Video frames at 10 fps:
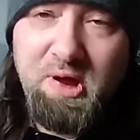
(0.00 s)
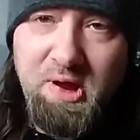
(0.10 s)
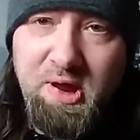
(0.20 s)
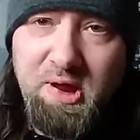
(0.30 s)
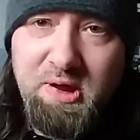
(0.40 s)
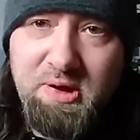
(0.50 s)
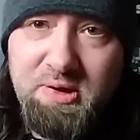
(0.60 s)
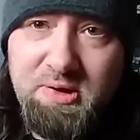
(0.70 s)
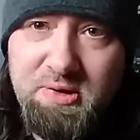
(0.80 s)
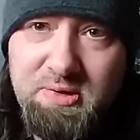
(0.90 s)

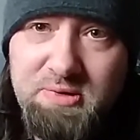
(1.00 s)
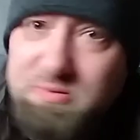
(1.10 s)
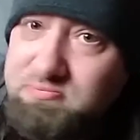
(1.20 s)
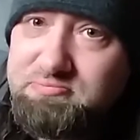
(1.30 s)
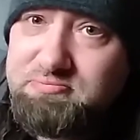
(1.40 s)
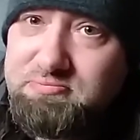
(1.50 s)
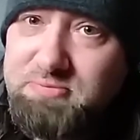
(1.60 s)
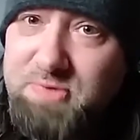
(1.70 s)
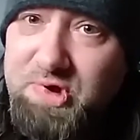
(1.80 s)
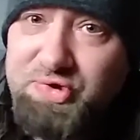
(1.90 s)
And
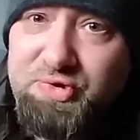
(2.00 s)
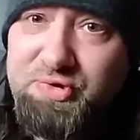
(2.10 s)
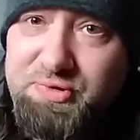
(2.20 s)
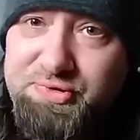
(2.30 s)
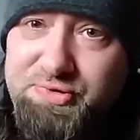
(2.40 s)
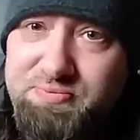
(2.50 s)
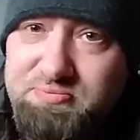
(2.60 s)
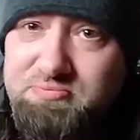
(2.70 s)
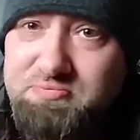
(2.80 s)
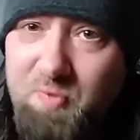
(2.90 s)
this is
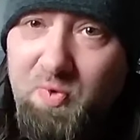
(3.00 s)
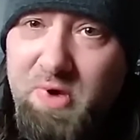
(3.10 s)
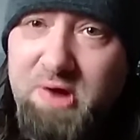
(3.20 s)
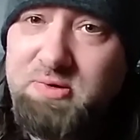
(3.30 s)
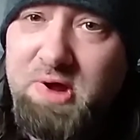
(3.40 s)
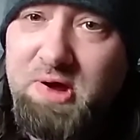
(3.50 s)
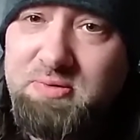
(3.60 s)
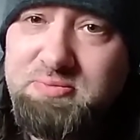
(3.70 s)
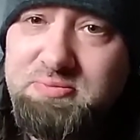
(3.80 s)
what I do now.